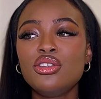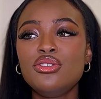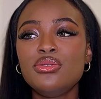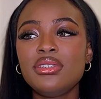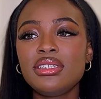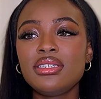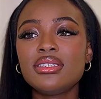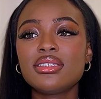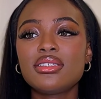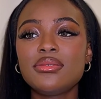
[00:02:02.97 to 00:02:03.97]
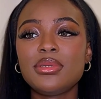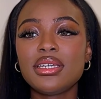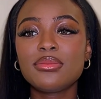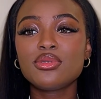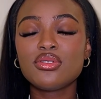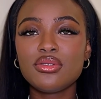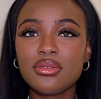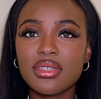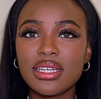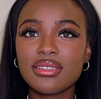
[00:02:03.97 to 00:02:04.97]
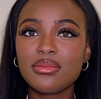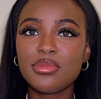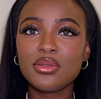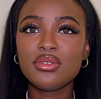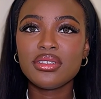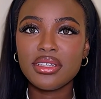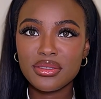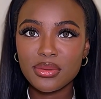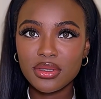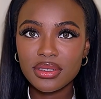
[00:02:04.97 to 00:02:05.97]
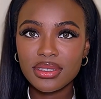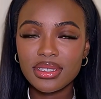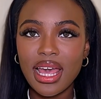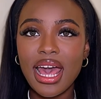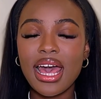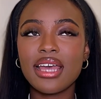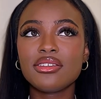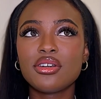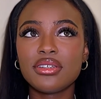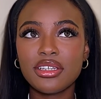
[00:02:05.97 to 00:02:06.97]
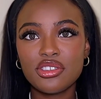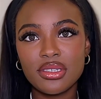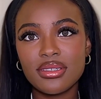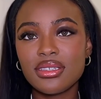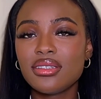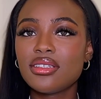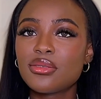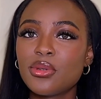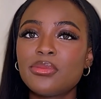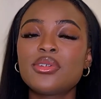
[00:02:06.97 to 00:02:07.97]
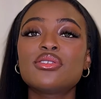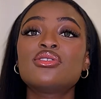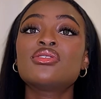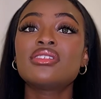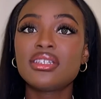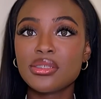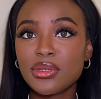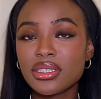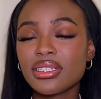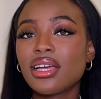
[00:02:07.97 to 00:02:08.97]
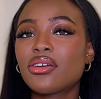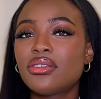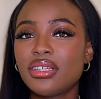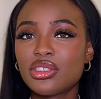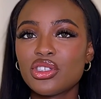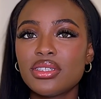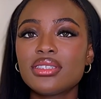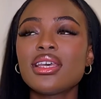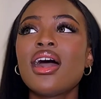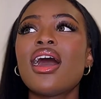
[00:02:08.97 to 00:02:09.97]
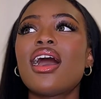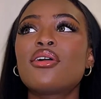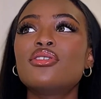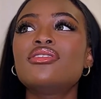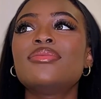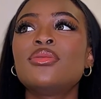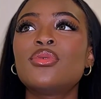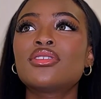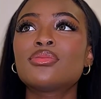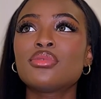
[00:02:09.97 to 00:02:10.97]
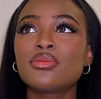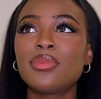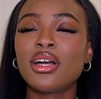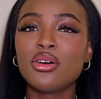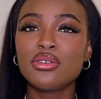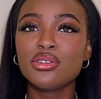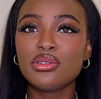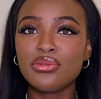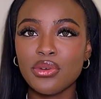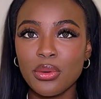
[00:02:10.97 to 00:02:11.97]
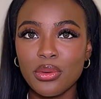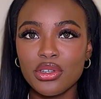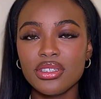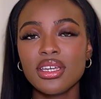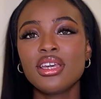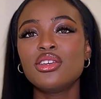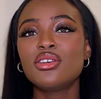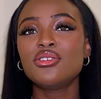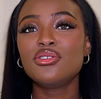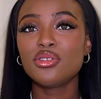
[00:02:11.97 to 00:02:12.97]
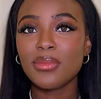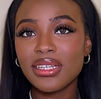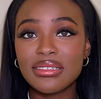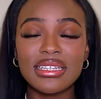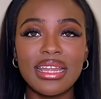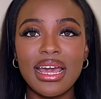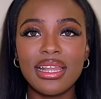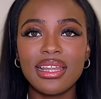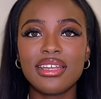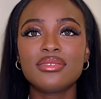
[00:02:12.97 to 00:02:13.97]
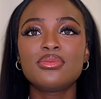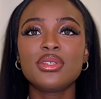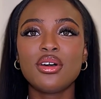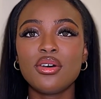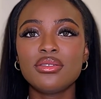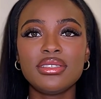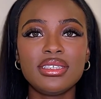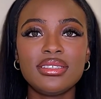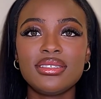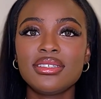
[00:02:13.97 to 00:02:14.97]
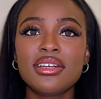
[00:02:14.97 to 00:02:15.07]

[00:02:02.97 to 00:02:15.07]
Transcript: you need to be able to do that to build networks and connections in this world, because those networks and connections are going to be what propel you forward. No man is an island. We all need